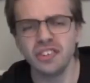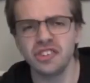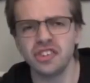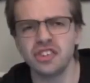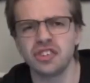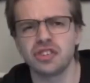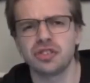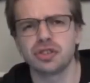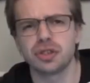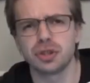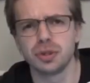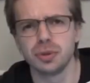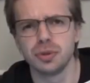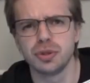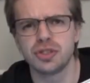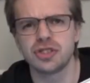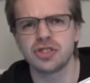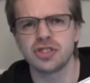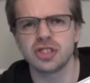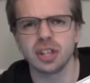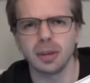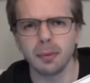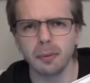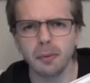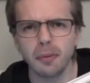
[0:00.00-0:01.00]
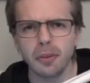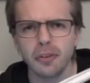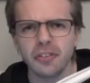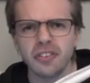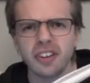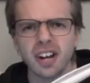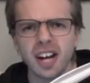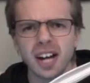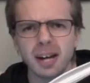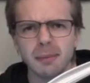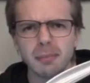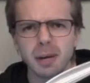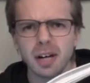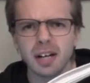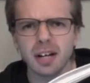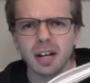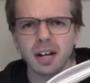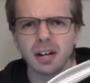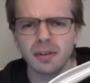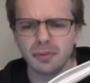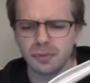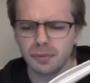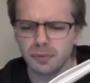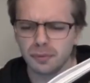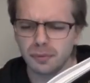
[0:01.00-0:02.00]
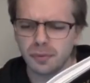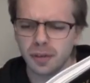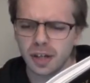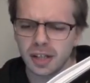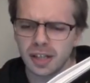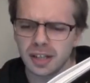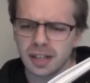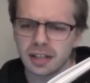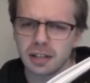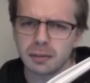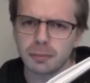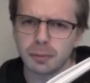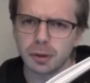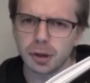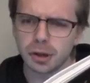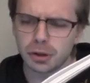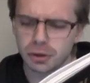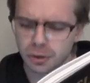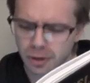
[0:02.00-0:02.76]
this is true some of the time, I often find Hellboy